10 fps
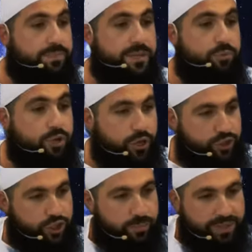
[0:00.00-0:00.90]
people go
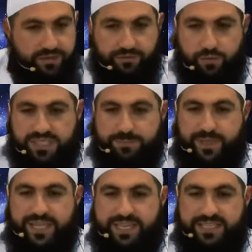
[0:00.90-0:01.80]
shopping for
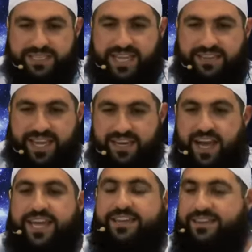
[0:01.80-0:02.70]
speakers that they
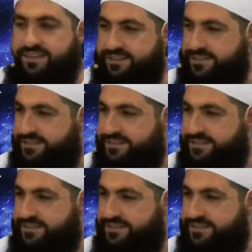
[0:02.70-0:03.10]
like.